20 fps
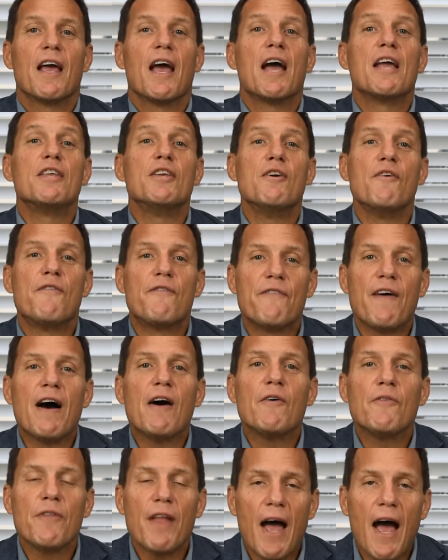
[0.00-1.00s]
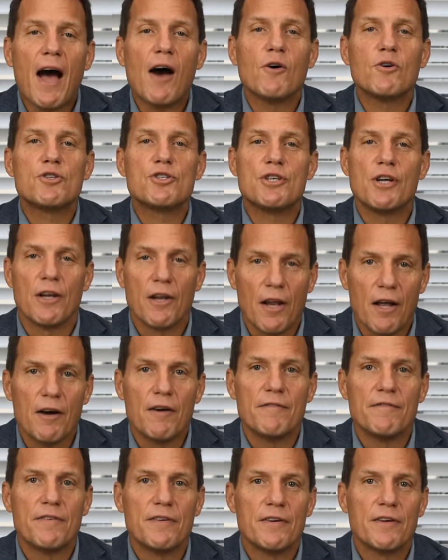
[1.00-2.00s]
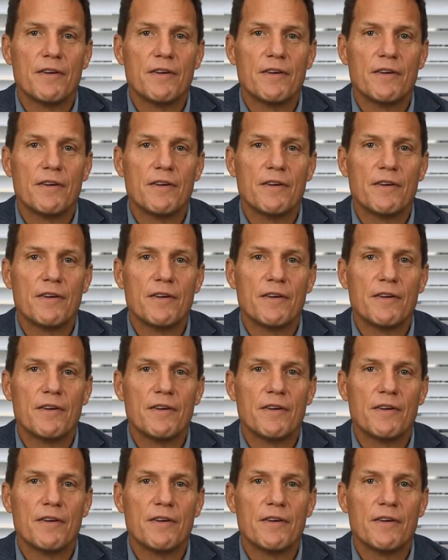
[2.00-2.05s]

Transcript: and you've found the house you love.